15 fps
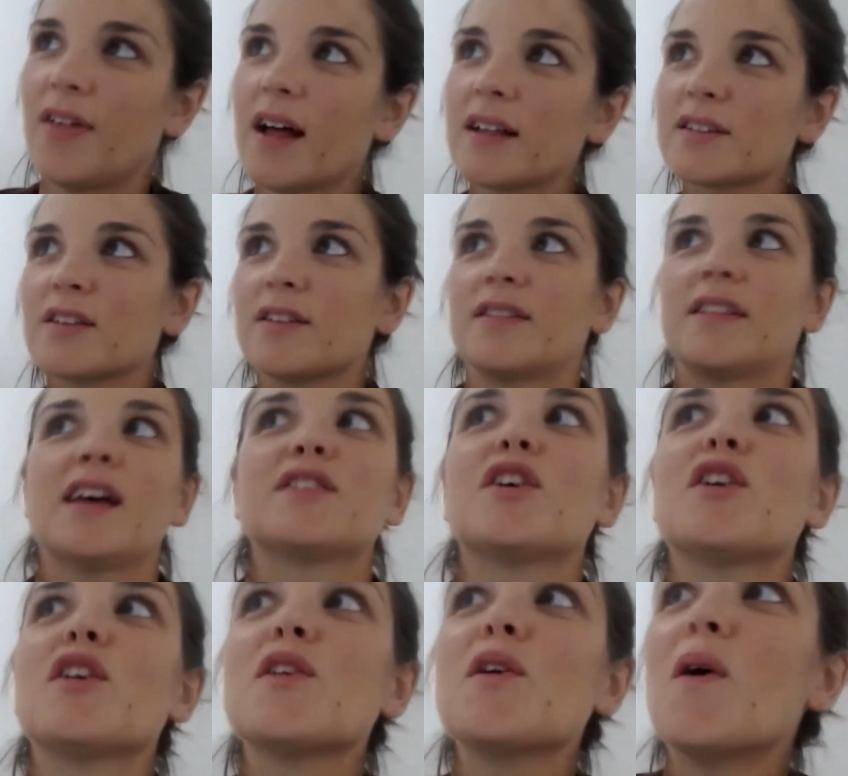that's a, there's
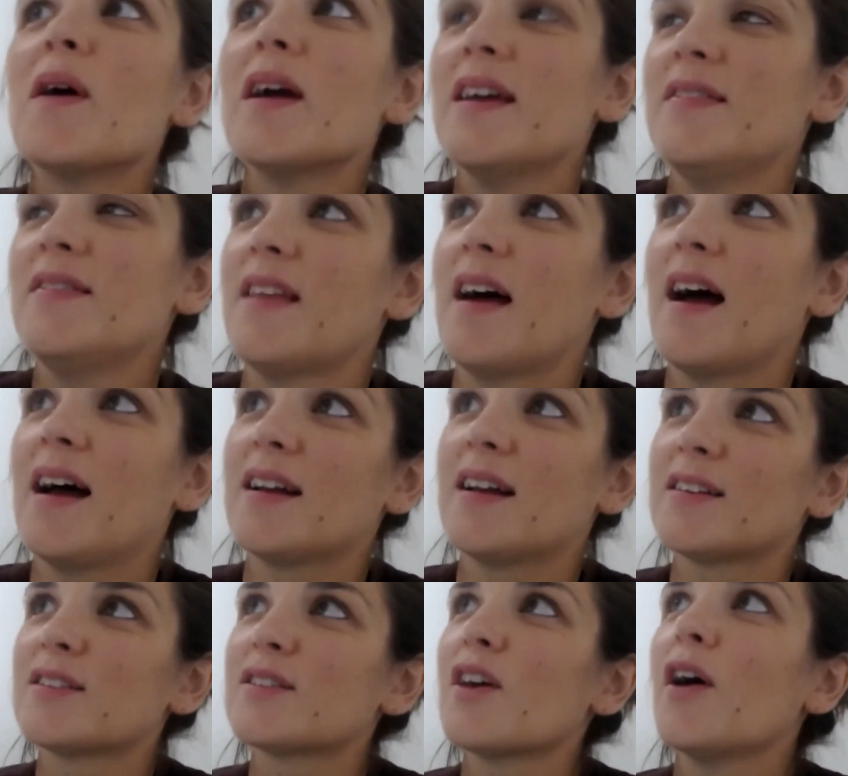a lot in there,
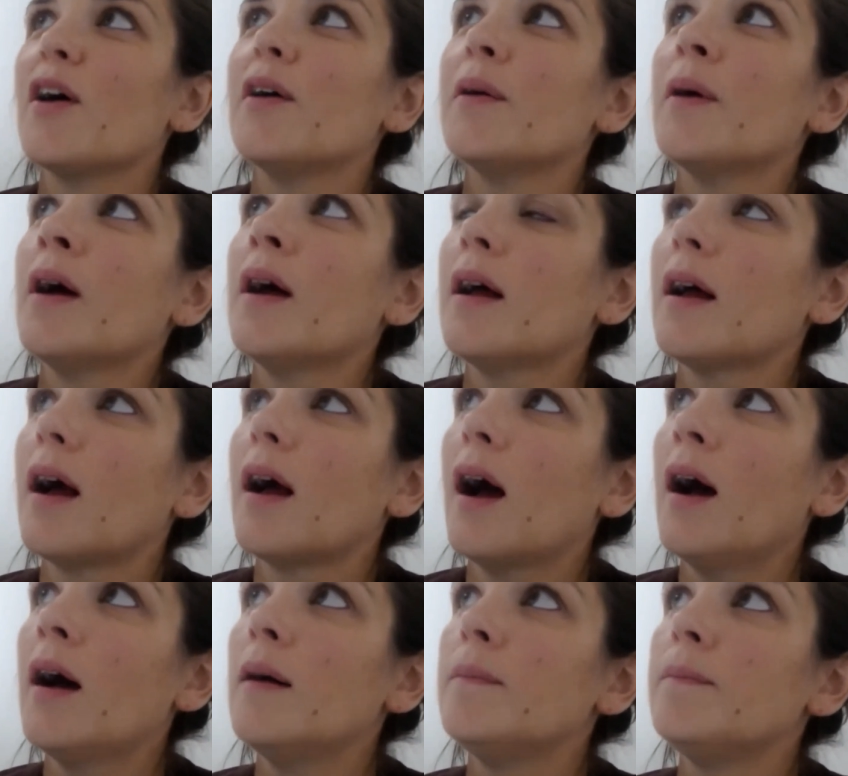so
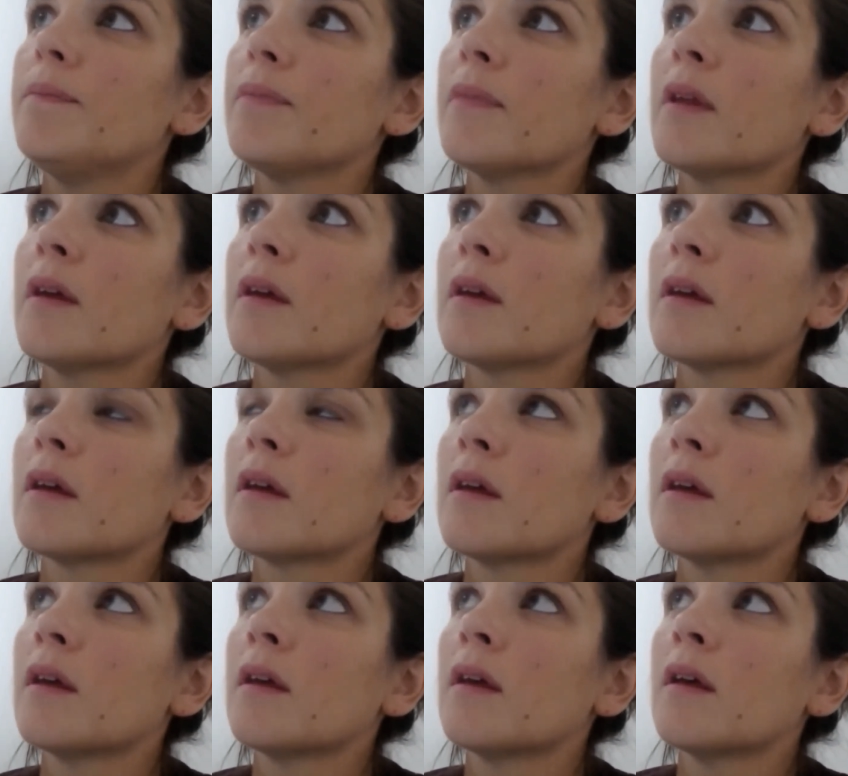um,
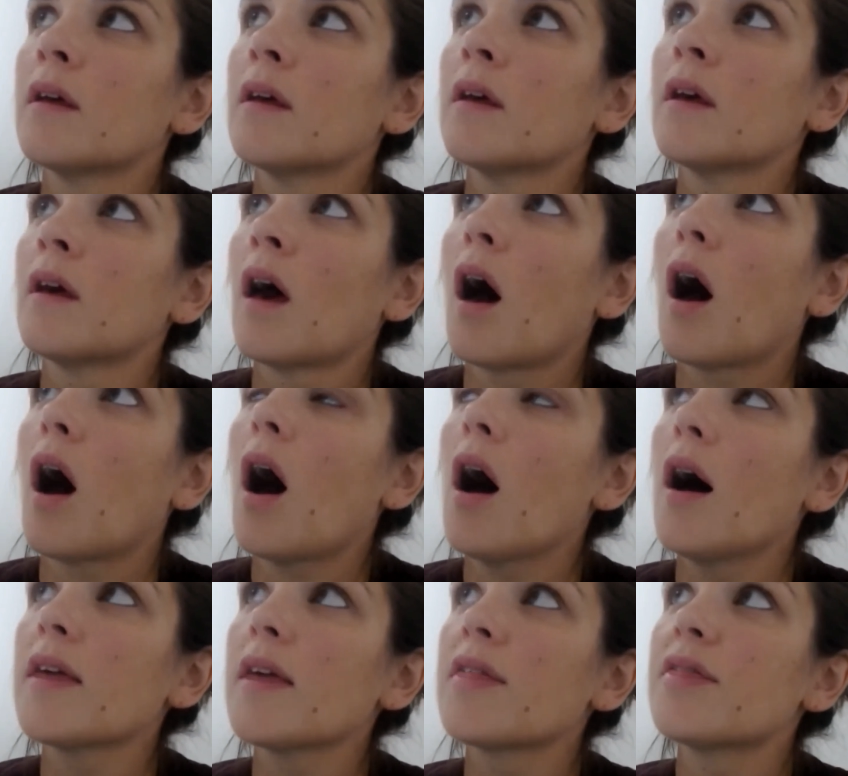
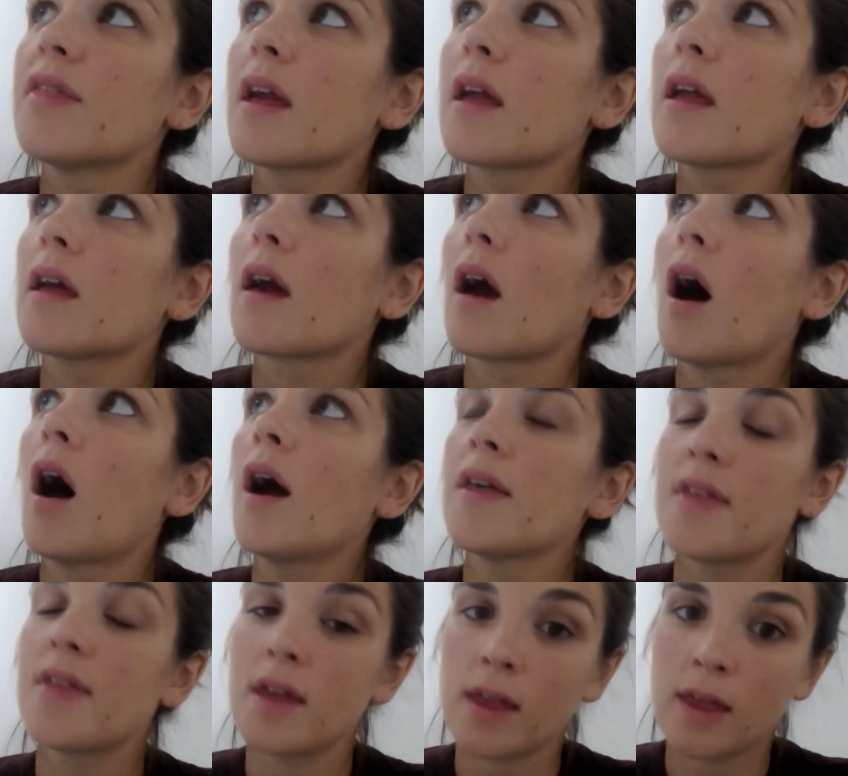i think i
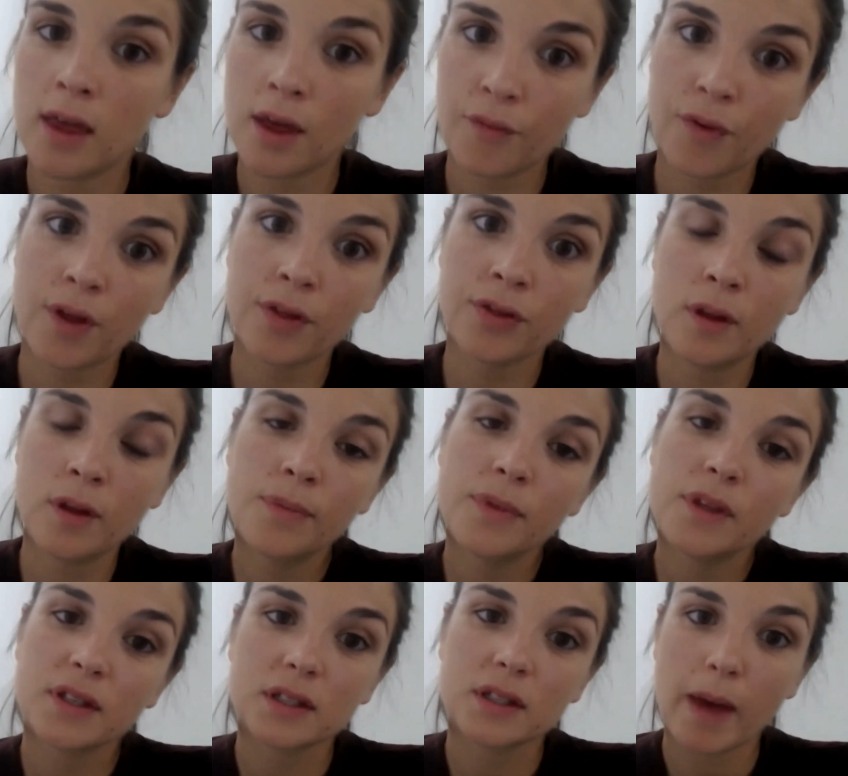think giving them
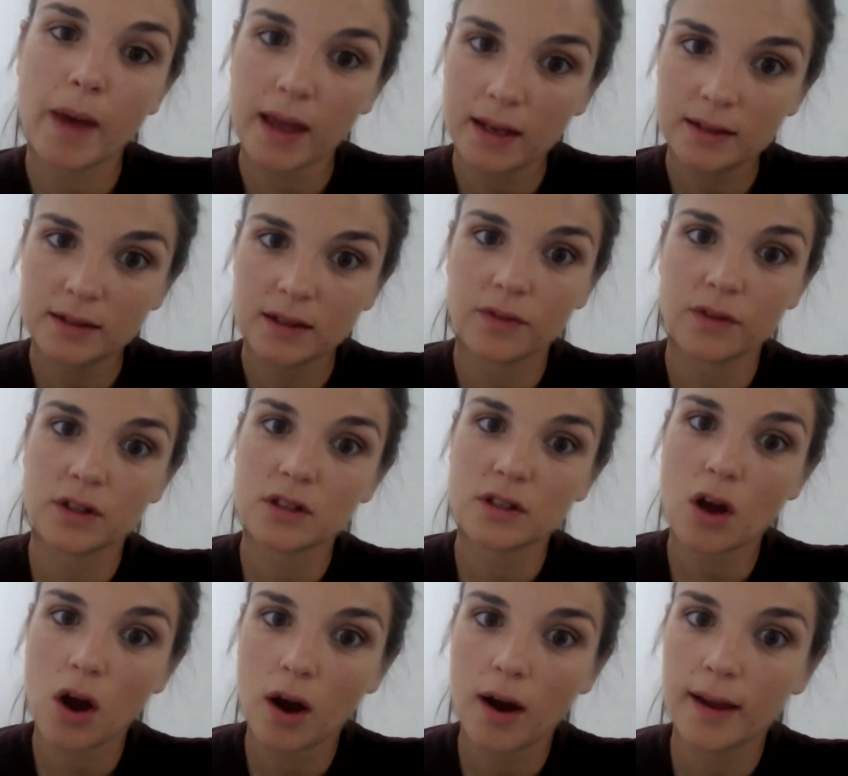the space and the
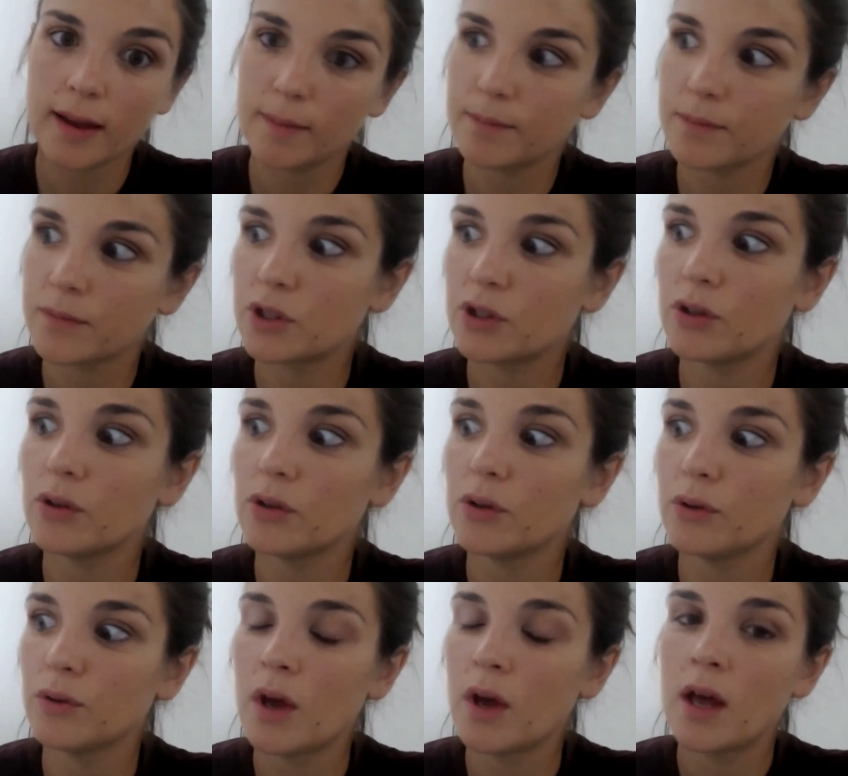time
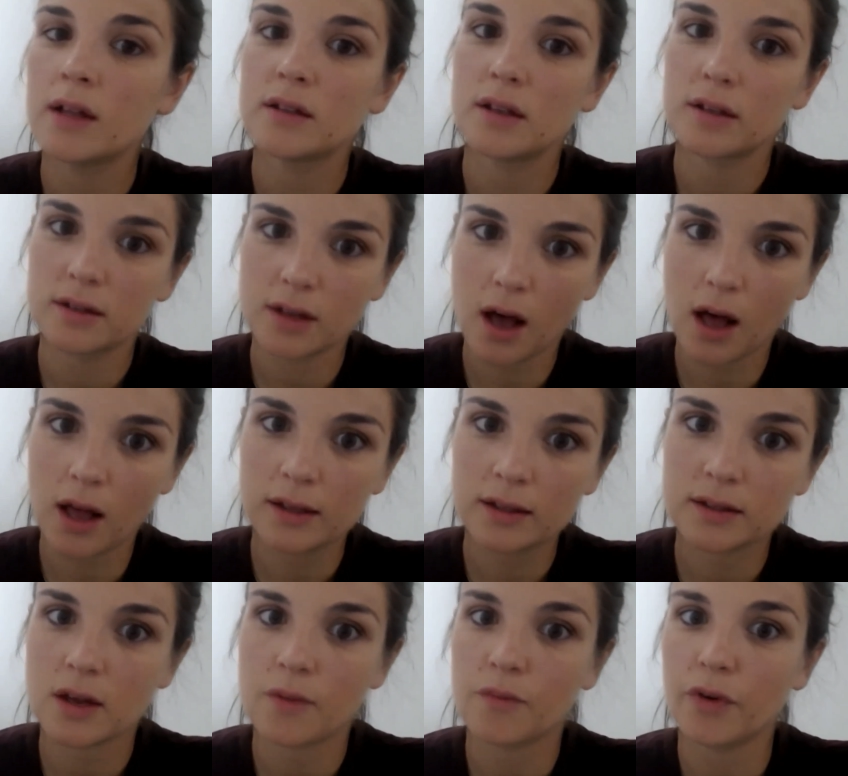to
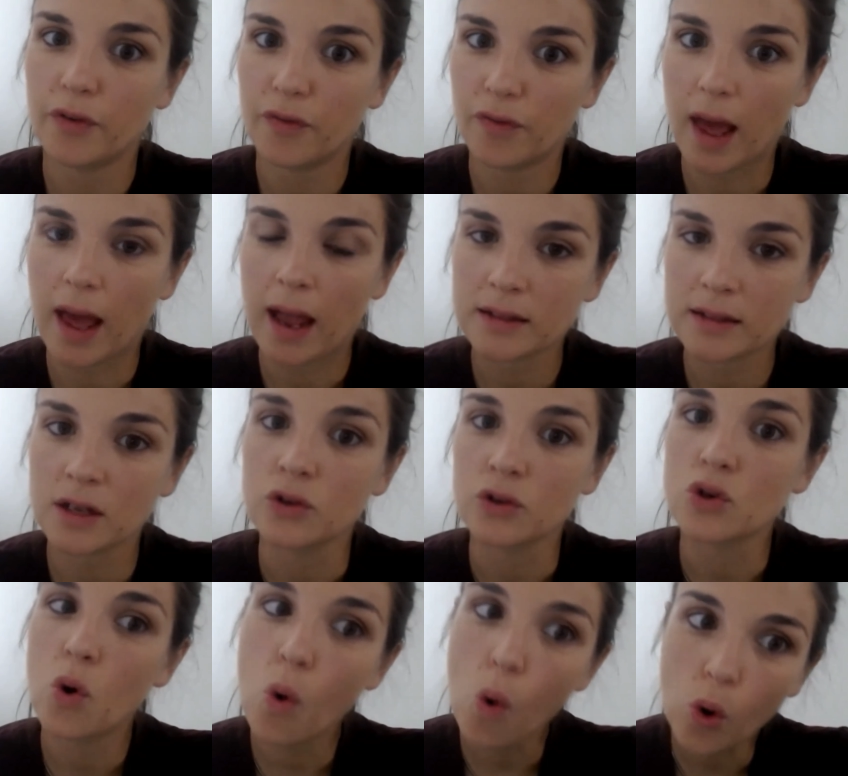discuss and reflect and
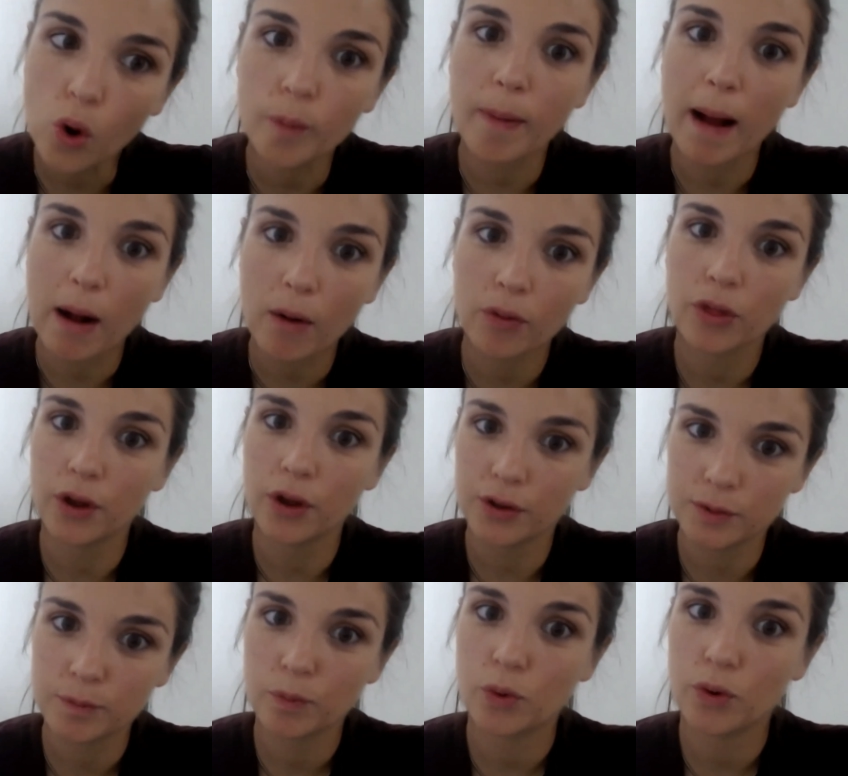talk about
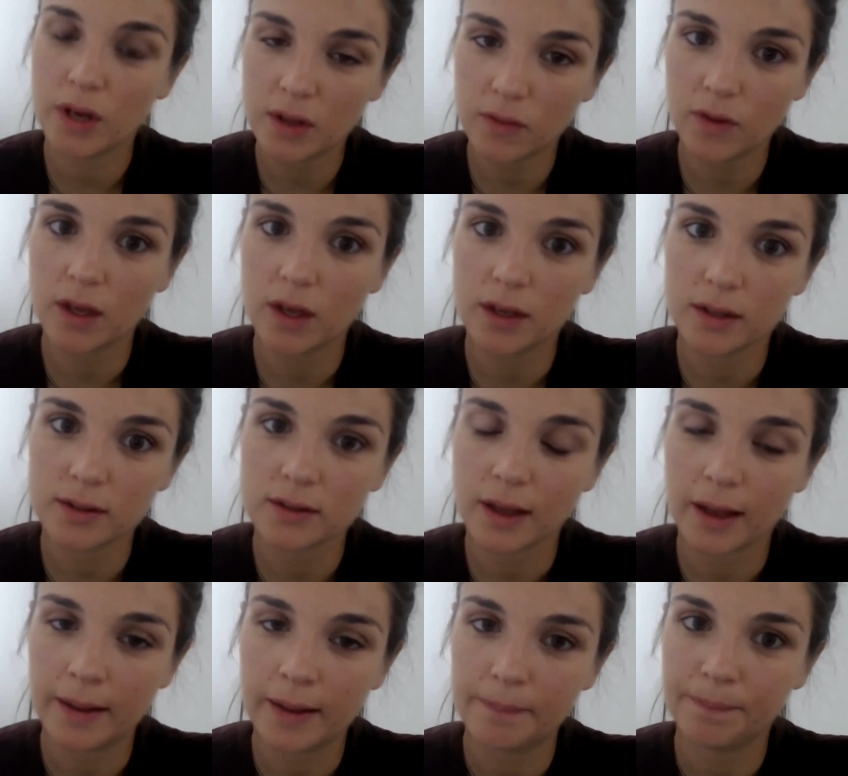those previous
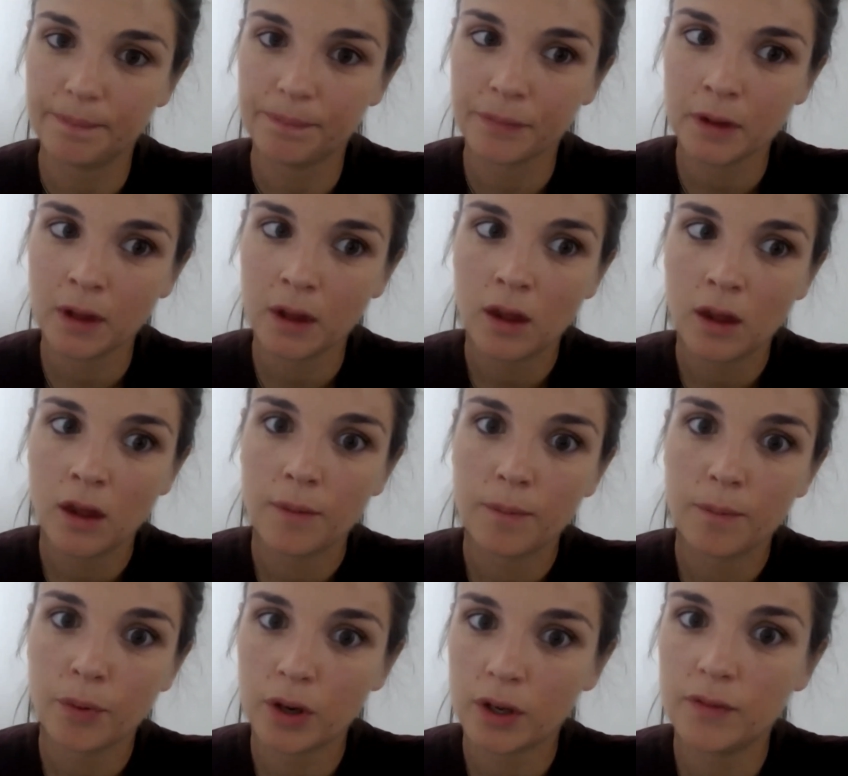um,
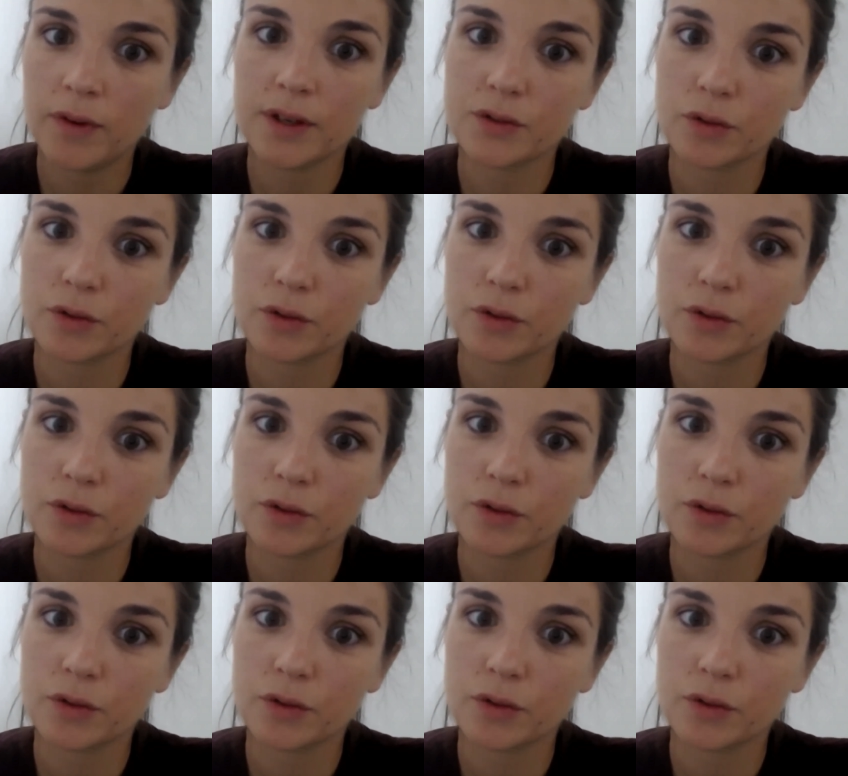previous